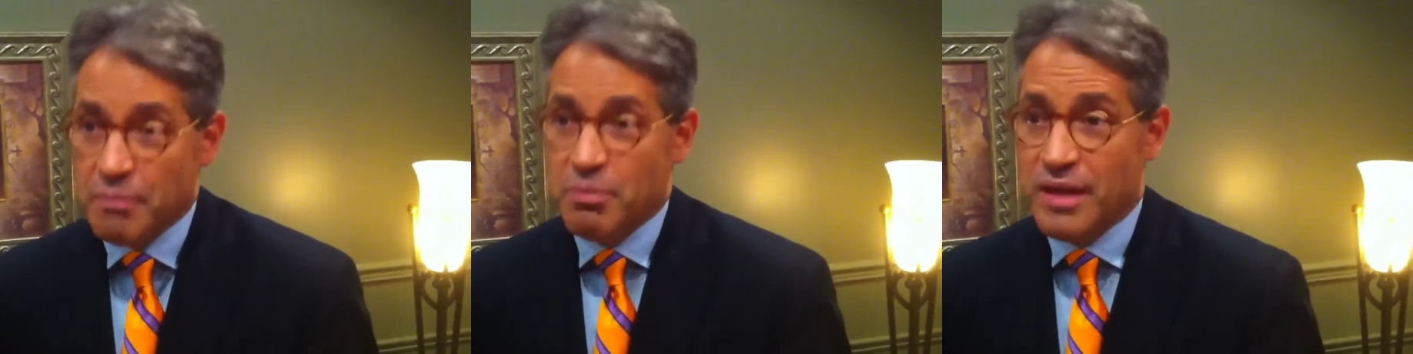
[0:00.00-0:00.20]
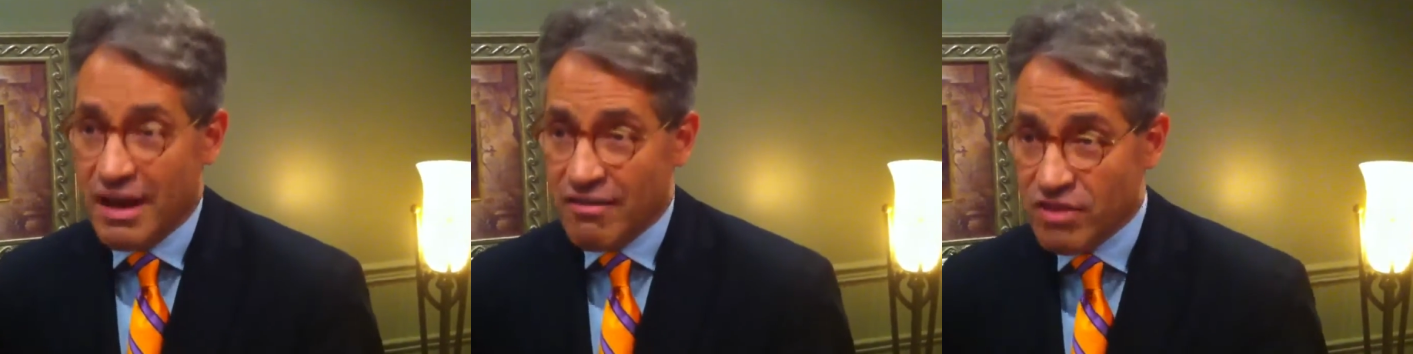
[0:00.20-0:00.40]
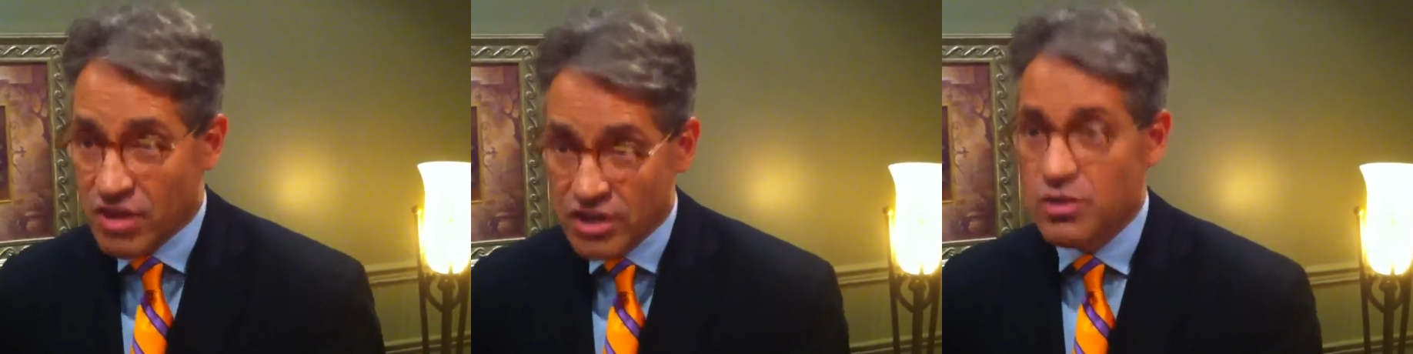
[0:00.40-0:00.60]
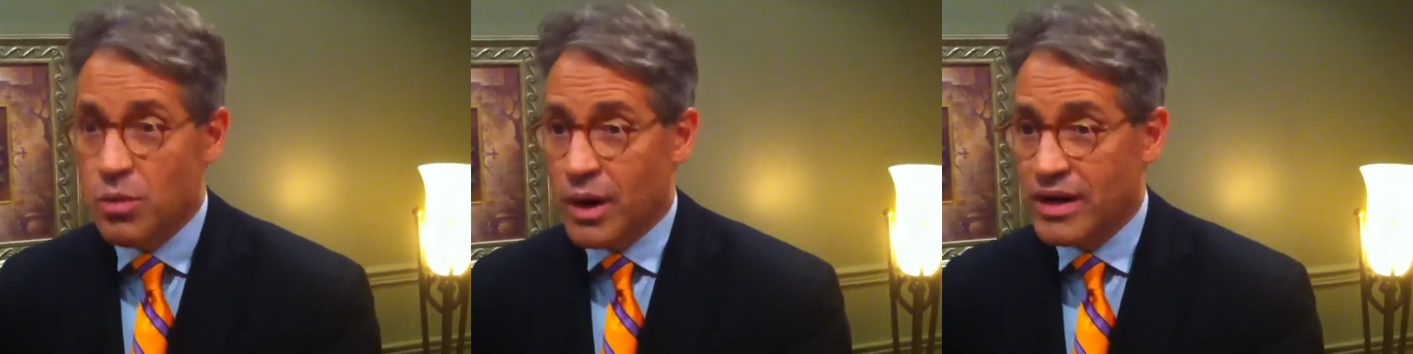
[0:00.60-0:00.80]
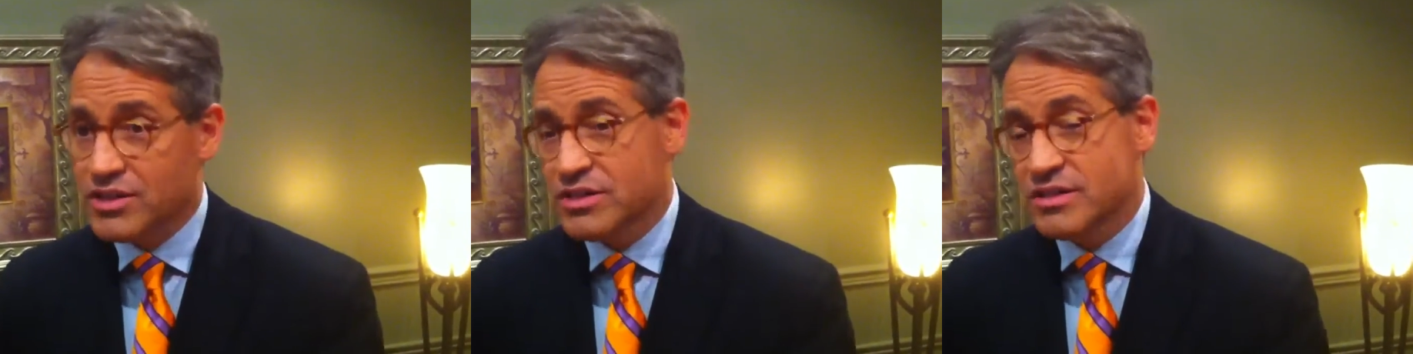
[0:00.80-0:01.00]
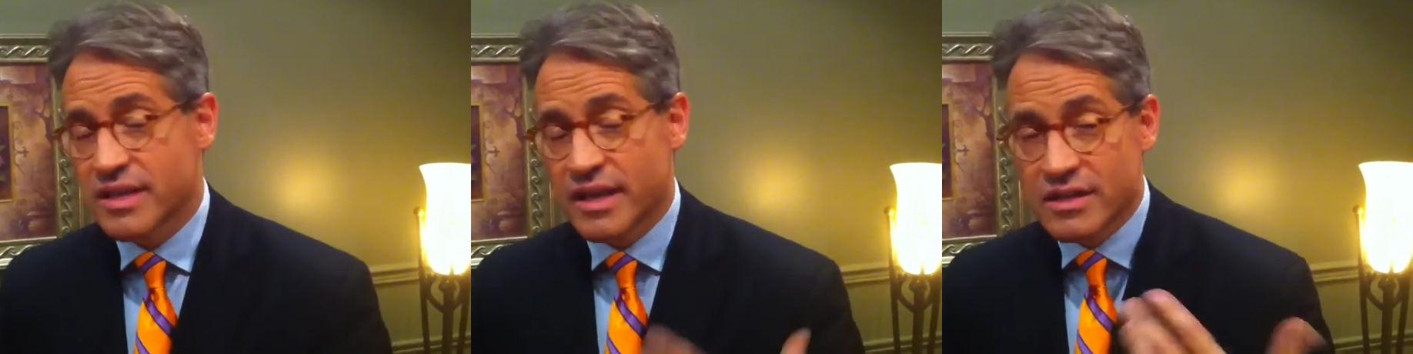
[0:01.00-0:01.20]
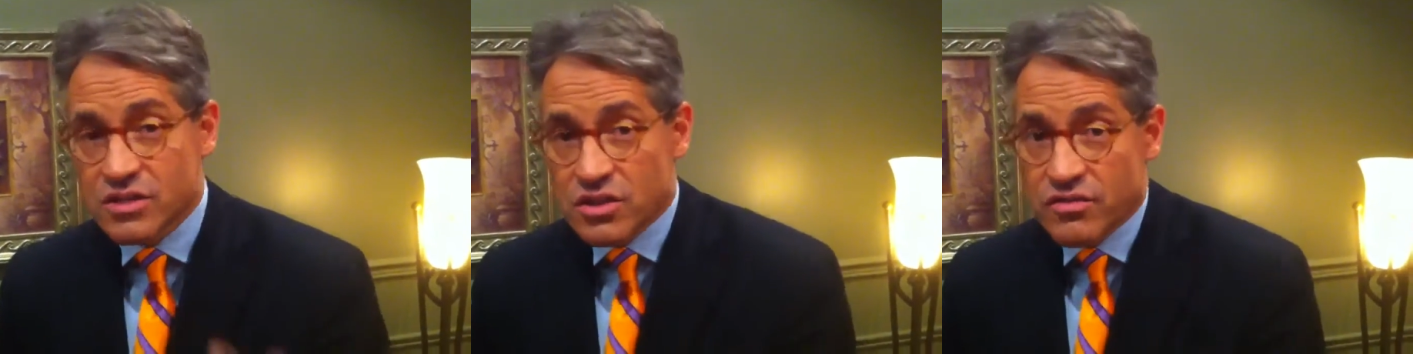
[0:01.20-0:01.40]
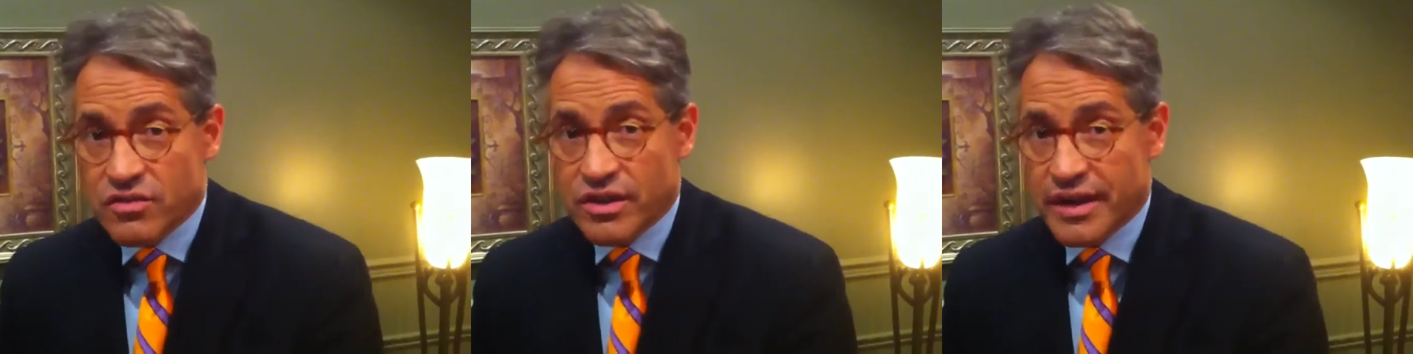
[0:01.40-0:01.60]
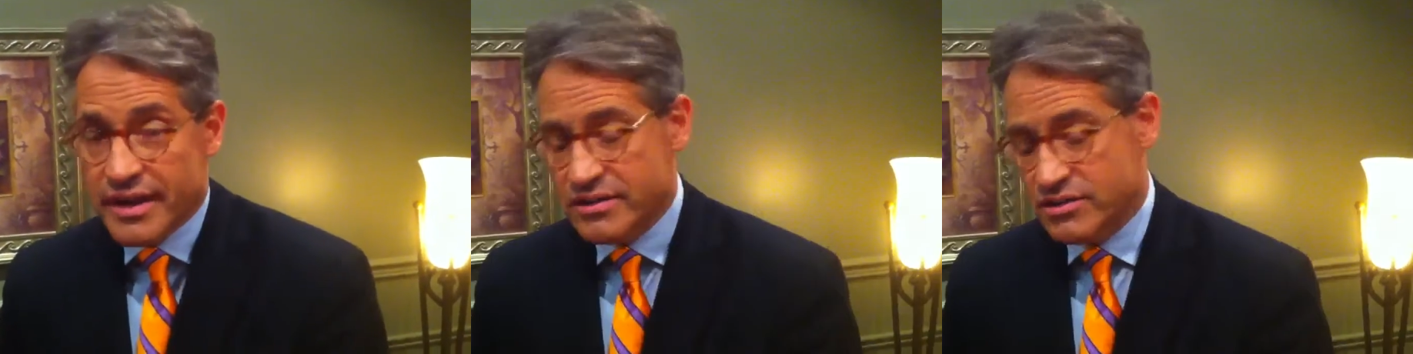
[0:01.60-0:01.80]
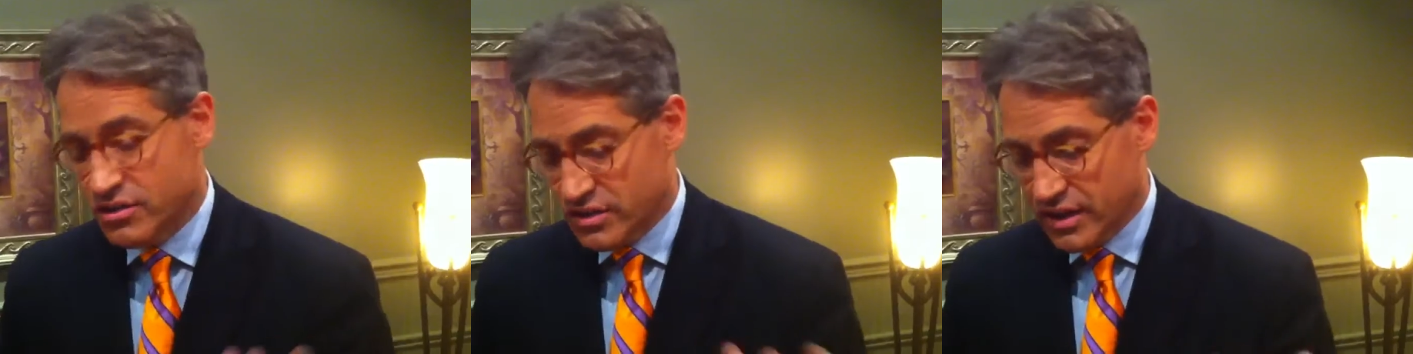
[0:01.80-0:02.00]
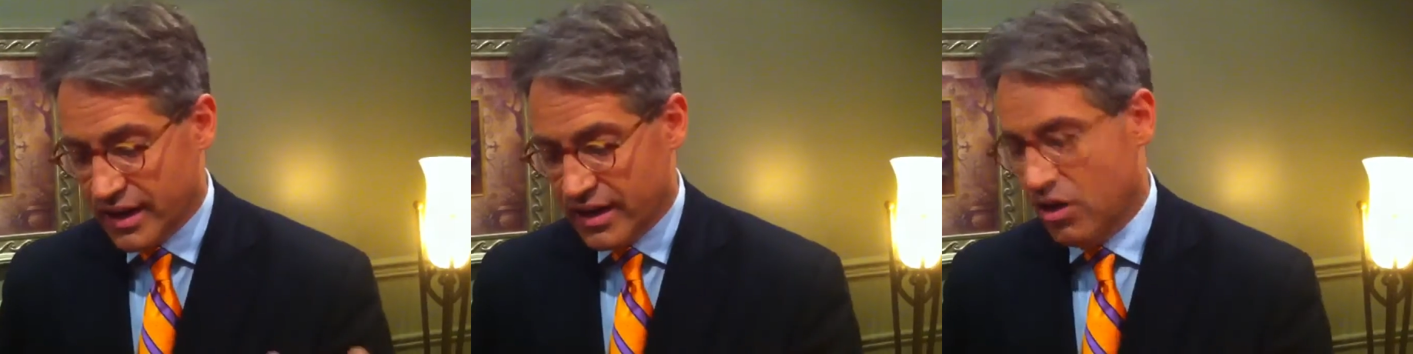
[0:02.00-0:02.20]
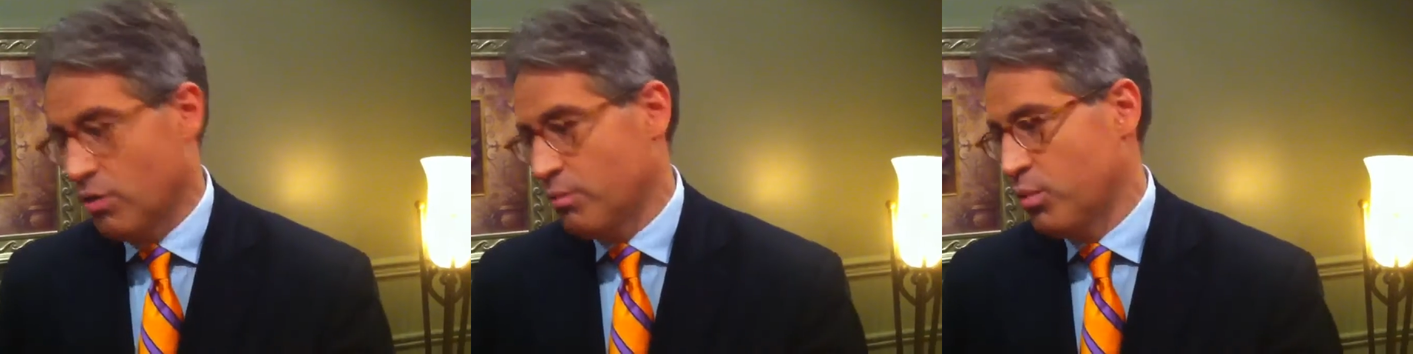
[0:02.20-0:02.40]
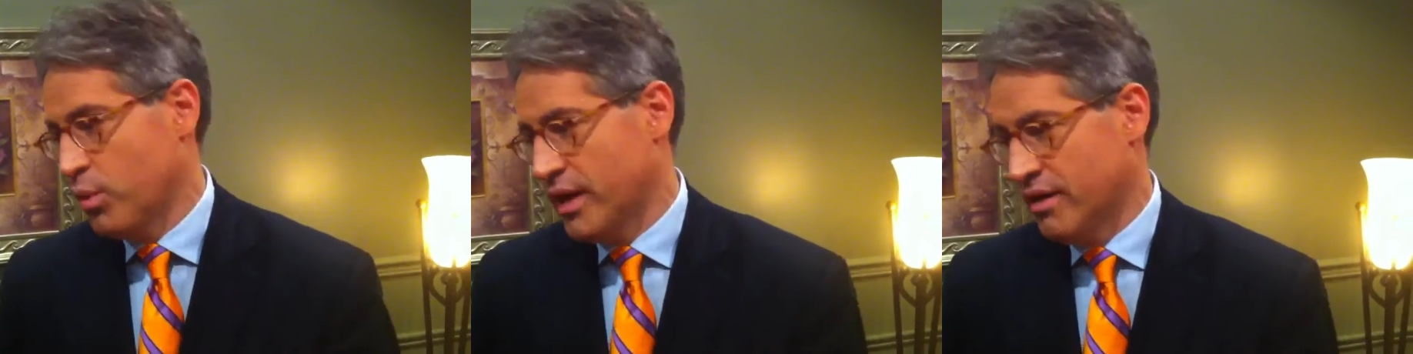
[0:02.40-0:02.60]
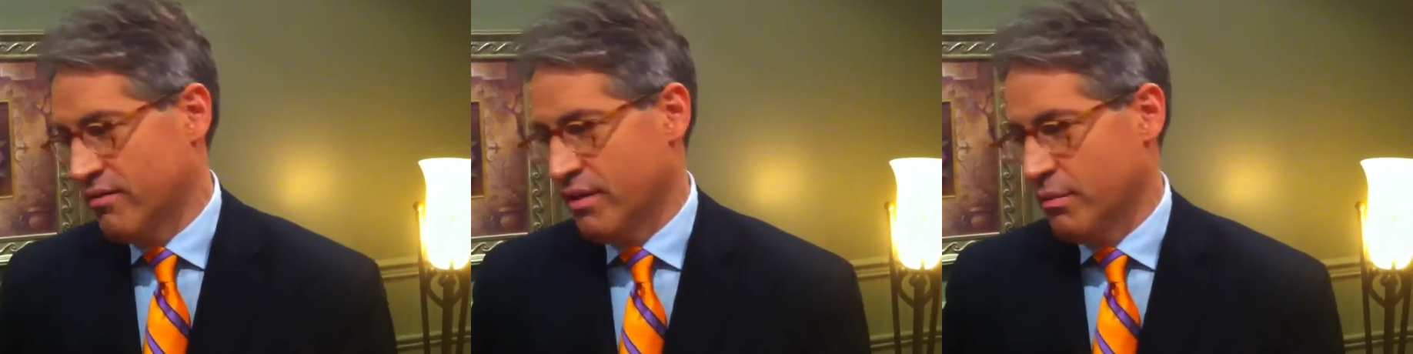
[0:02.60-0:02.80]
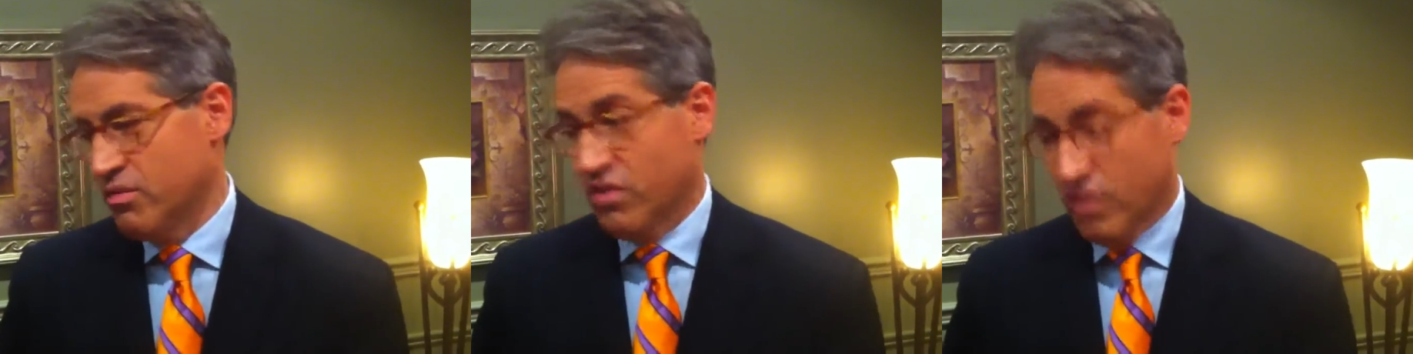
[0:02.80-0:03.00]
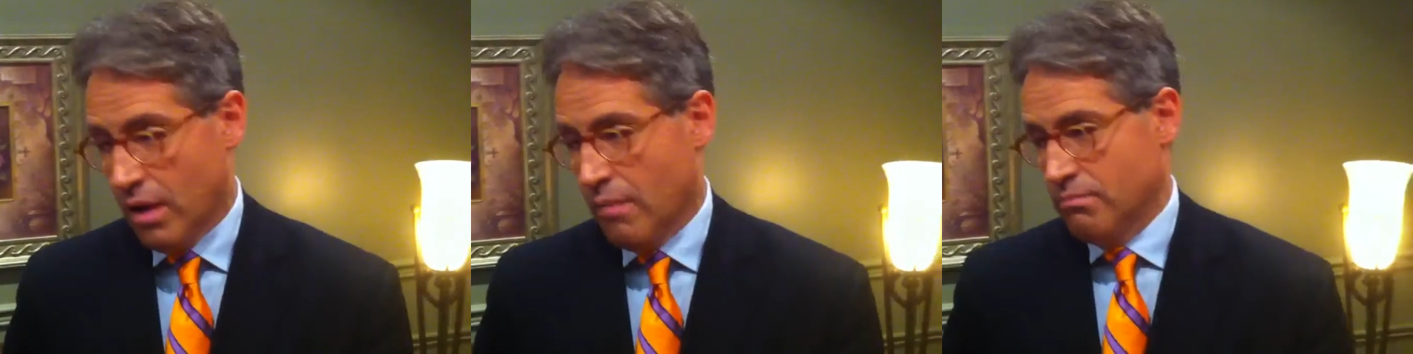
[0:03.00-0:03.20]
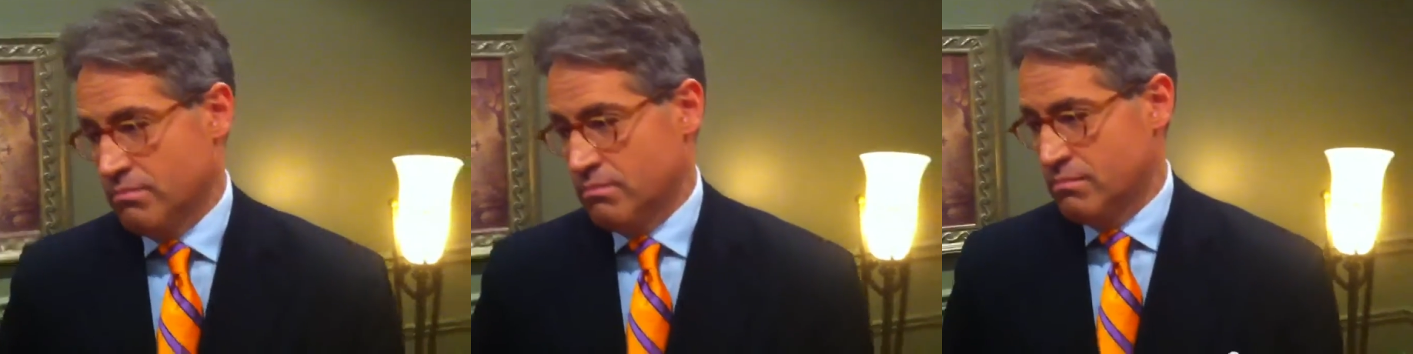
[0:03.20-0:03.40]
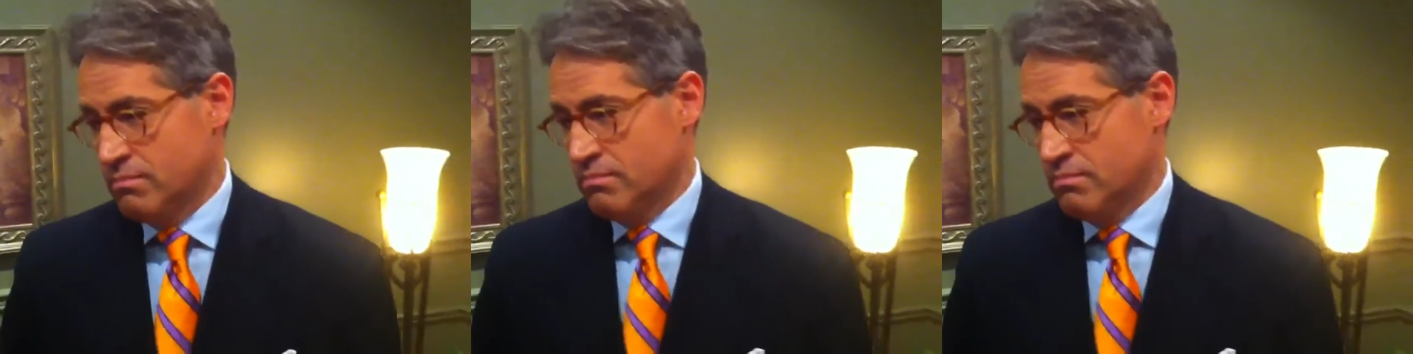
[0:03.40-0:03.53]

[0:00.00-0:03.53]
People have good questions, they deserve good answers, and I hope we give them some.